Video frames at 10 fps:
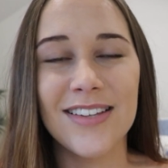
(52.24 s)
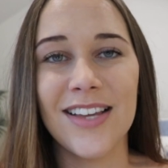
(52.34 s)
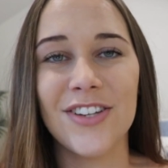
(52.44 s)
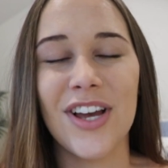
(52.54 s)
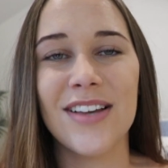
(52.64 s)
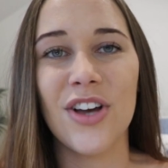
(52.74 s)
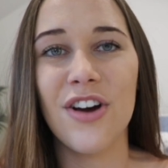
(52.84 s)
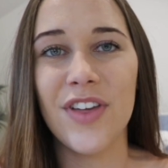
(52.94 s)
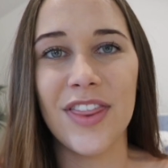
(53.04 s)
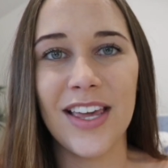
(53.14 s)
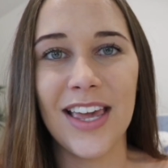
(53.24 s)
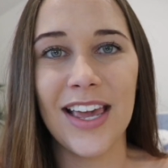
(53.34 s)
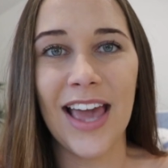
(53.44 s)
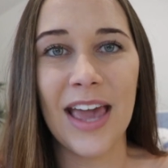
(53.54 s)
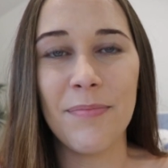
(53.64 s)
such as
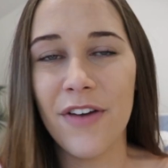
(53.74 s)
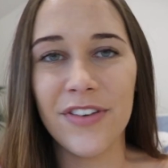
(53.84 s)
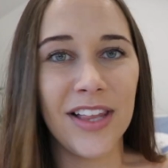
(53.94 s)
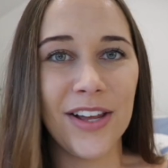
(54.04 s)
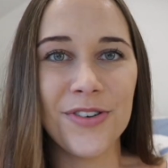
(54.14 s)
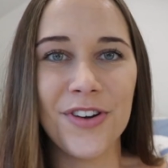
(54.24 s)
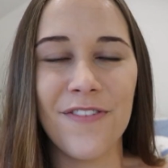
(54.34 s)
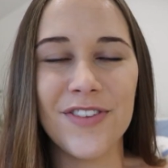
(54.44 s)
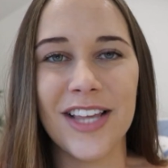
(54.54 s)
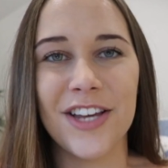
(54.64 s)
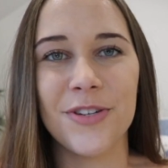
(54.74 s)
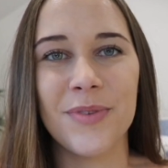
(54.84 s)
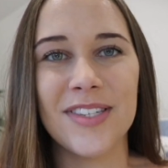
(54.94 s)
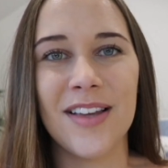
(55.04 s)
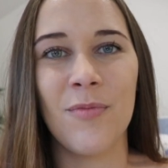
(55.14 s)
overthinking a perfectly good conversation
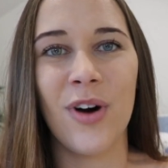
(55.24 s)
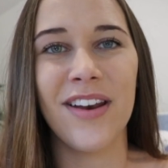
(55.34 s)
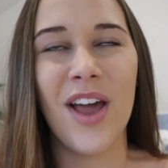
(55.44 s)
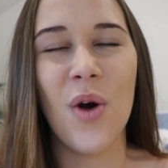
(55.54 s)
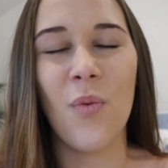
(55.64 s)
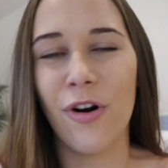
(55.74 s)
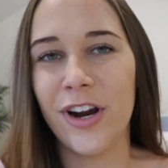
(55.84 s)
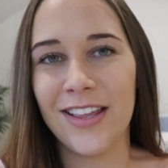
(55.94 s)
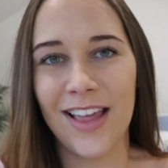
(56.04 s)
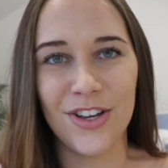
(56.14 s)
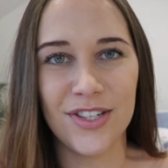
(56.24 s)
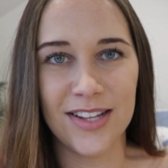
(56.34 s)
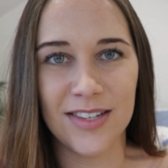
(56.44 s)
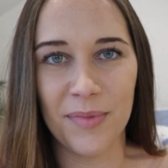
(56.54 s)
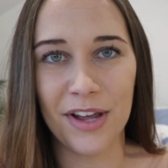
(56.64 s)
with someone, worrying that you
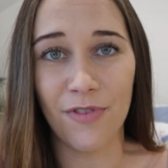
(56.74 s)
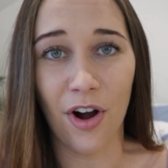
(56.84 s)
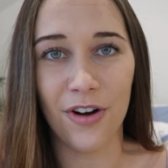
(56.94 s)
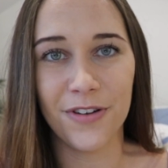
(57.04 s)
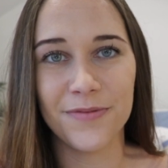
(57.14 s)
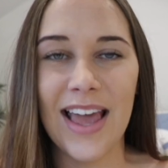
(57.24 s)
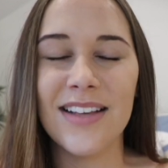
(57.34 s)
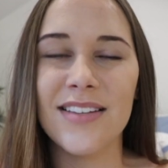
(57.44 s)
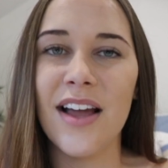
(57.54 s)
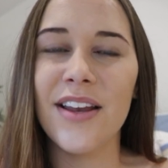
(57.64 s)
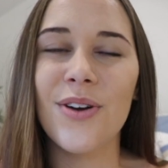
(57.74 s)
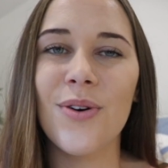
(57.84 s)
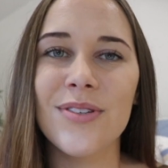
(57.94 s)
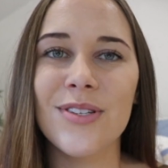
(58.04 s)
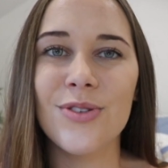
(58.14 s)
said something wrong. Anxiety
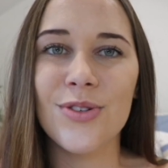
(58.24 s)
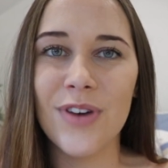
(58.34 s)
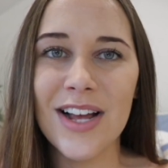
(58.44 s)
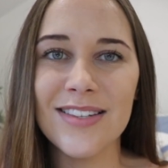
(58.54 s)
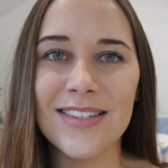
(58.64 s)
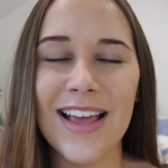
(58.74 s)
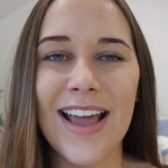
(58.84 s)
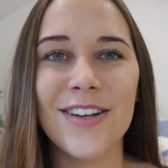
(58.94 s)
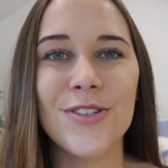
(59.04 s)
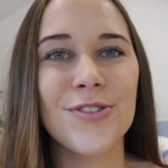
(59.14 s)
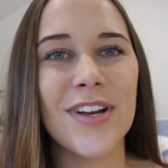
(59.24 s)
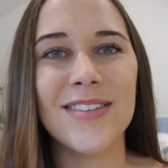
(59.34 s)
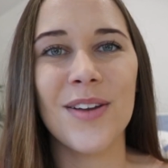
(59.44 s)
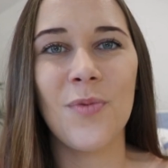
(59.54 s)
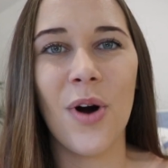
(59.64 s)
causes stress, and
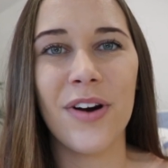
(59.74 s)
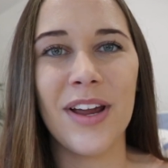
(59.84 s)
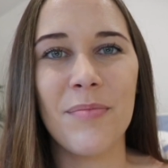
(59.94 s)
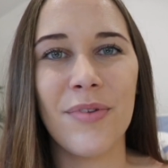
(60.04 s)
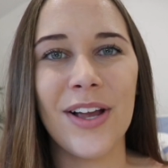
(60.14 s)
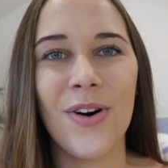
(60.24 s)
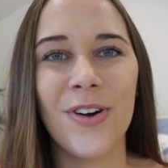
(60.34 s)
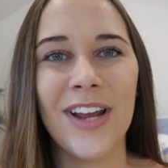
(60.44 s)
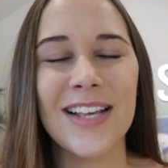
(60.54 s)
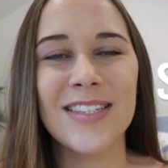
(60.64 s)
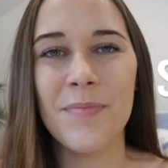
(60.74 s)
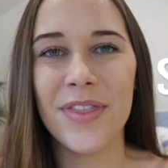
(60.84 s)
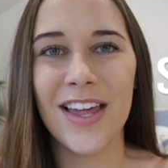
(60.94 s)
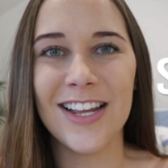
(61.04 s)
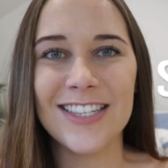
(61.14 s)
stress and worry bring on a
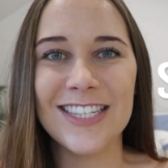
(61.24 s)
sympathetic